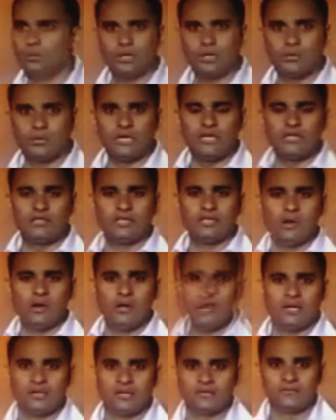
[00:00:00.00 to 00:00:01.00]
What are you
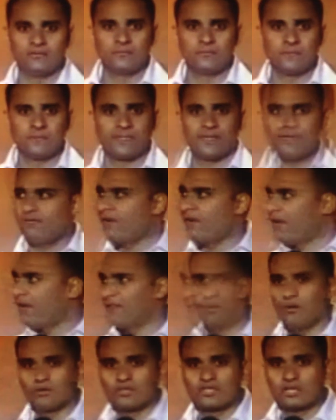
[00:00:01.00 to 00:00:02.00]
doing? If
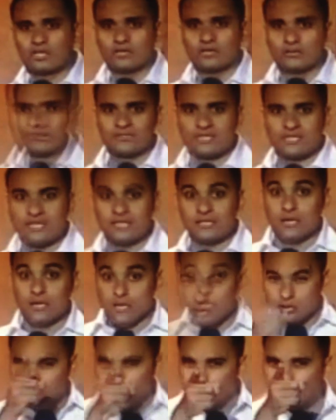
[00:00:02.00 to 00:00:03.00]
I phone Children's Aid,
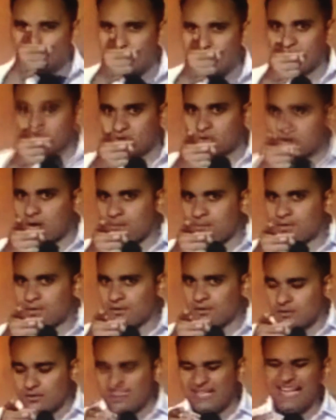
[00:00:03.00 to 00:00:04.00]
you'll get in
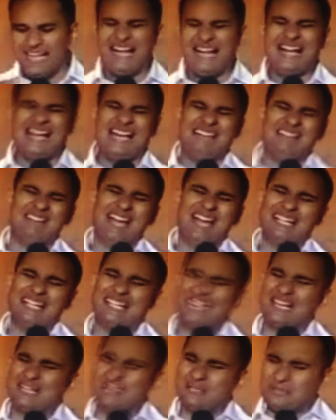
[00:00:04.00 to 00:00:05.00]
trouble. I
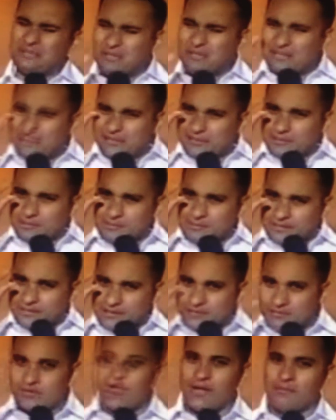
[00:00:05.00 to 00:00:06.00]
might get into a little
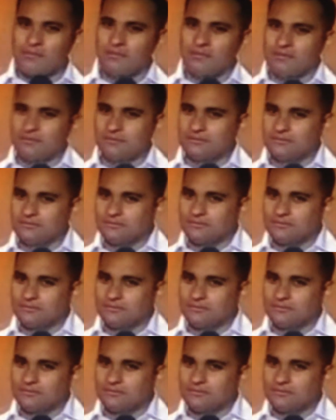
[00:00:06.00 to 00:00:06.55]
bit of trouble.